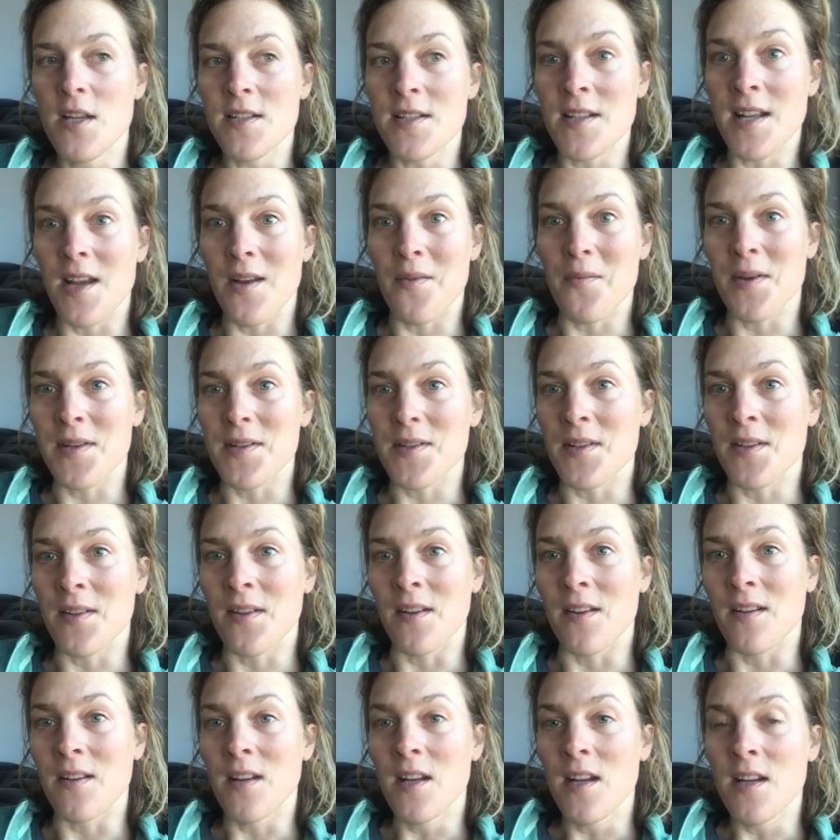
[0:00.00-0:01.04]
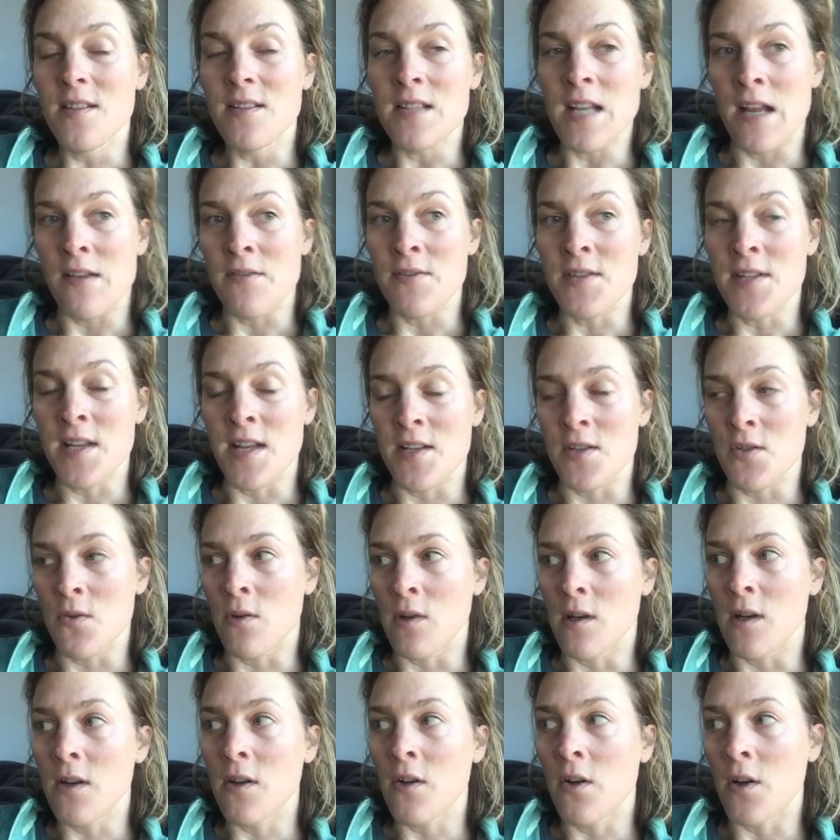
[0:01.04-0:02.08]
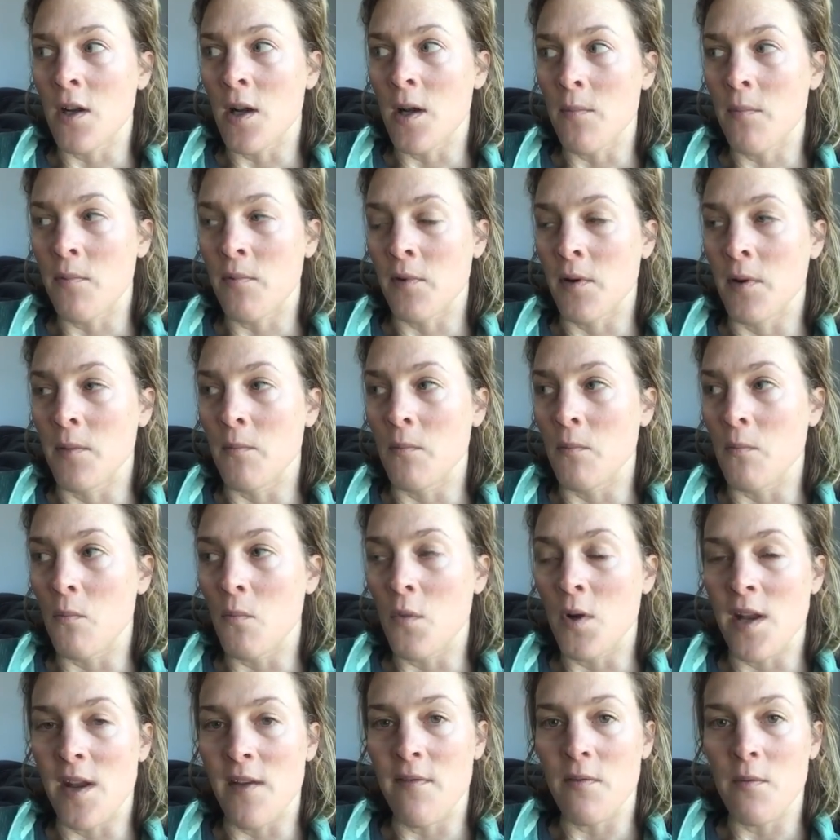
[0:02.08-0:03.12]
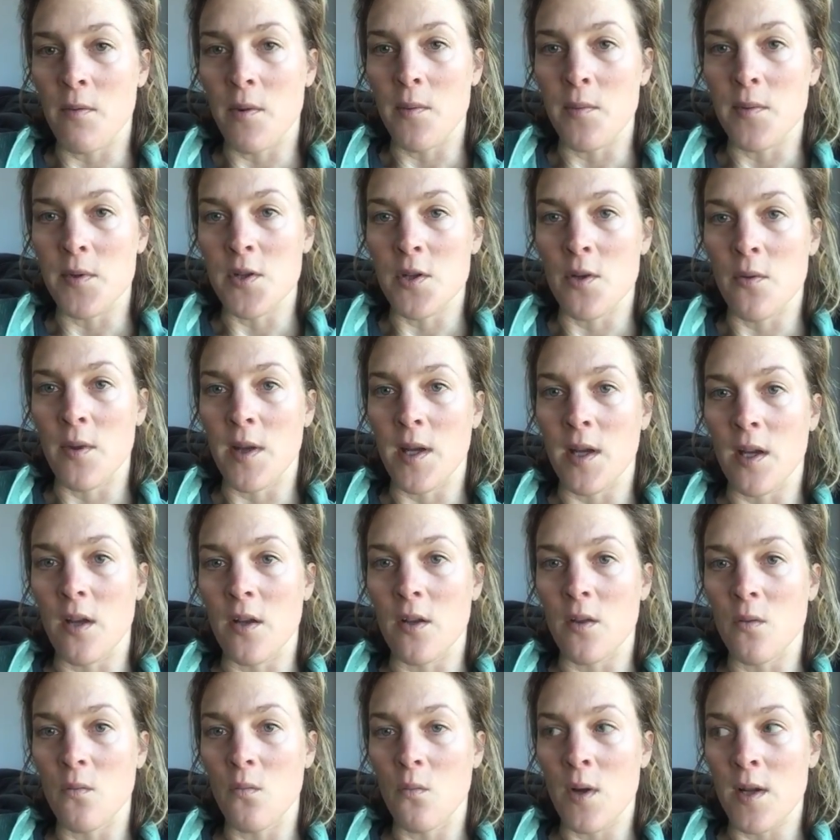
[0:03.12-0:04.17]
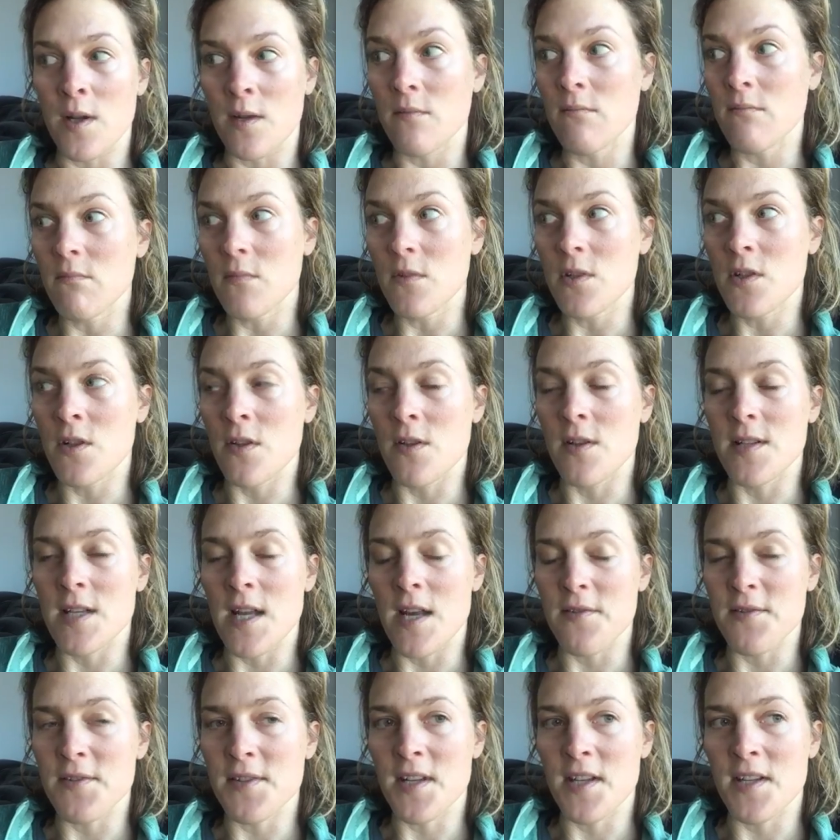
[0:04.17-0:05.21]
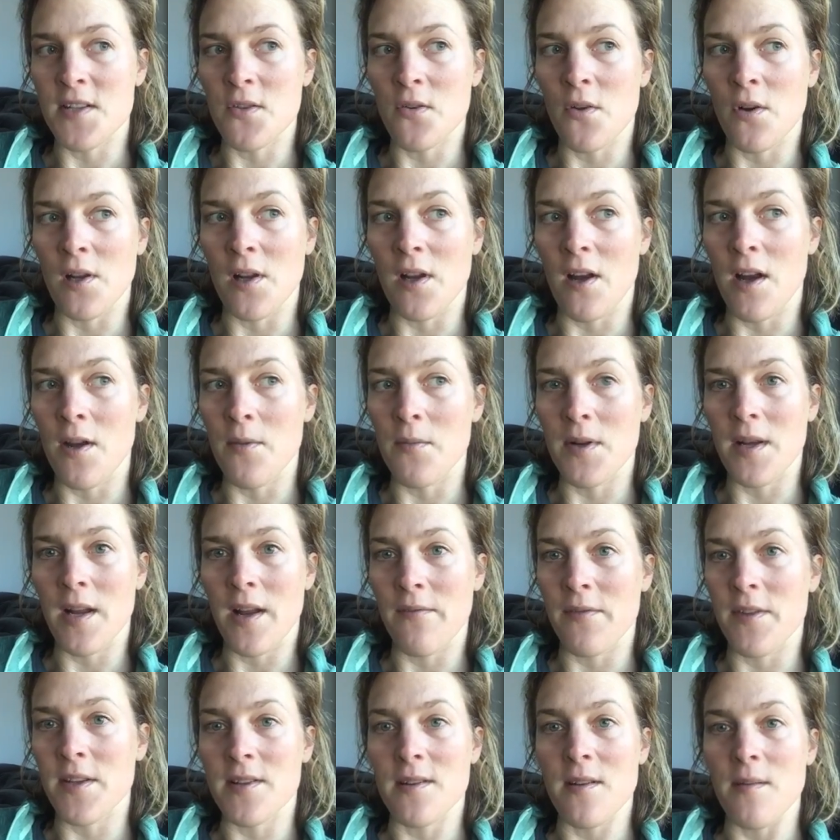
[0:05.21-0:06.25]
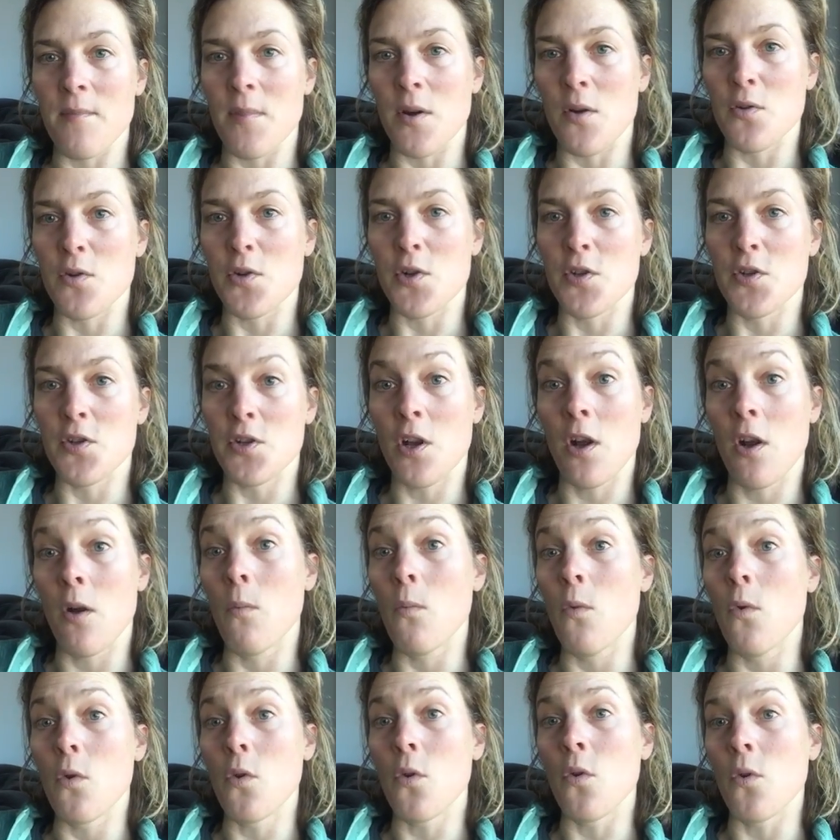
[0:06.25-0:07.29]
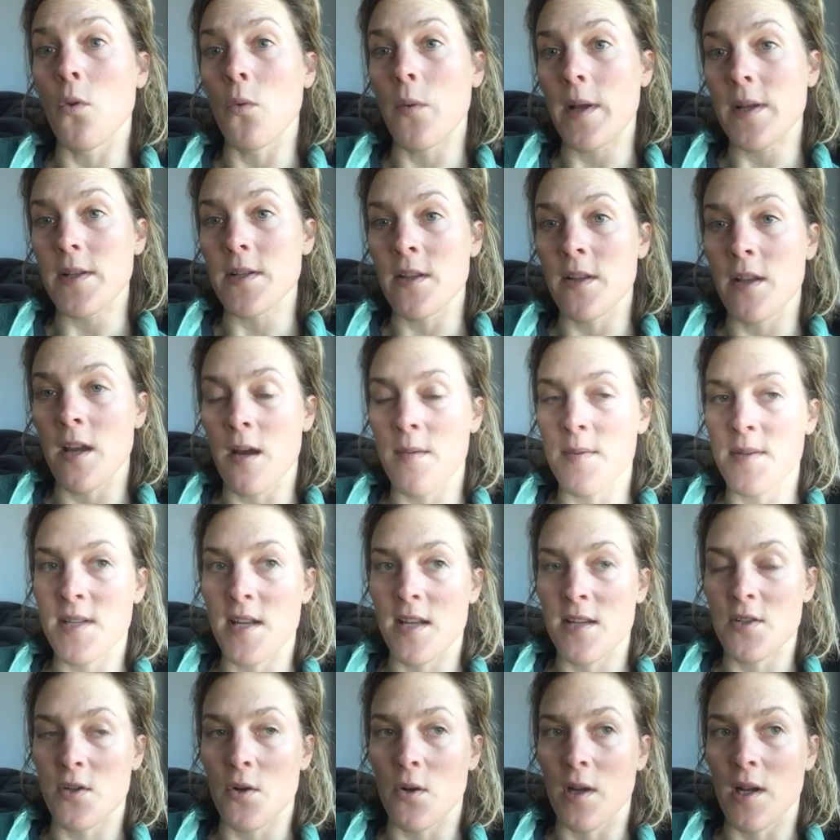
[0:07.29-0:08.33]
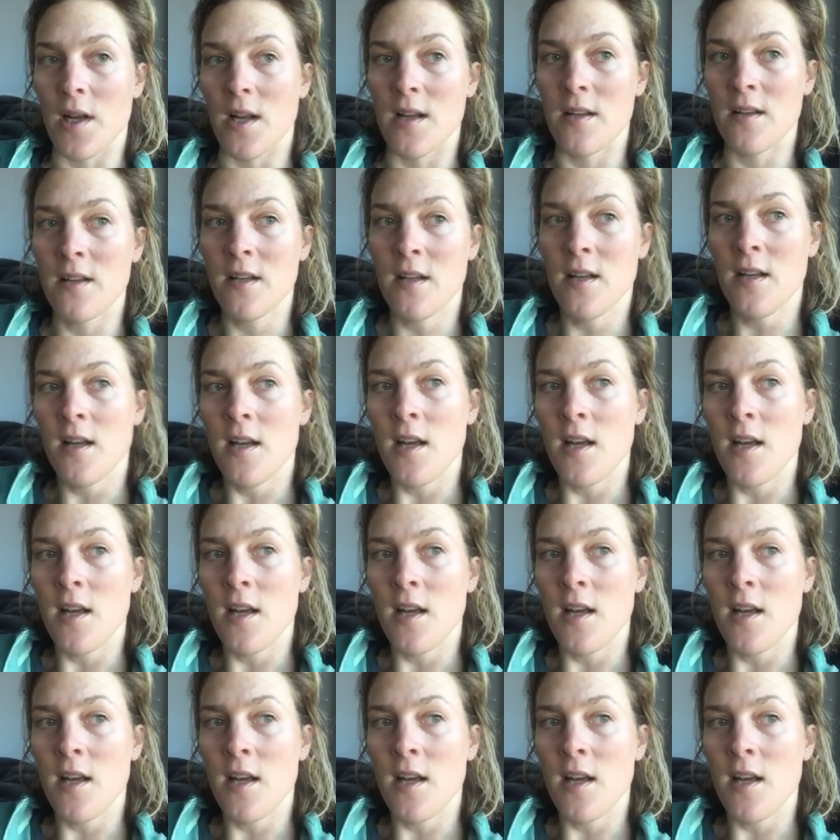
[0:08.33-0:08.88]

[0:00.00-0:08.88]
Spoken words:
say, went to the downstairs toilet, got up from whatever we were doing, and went to the downstairs toilet, I would have this compulsion to go and walk all the way to the upstairs toilet.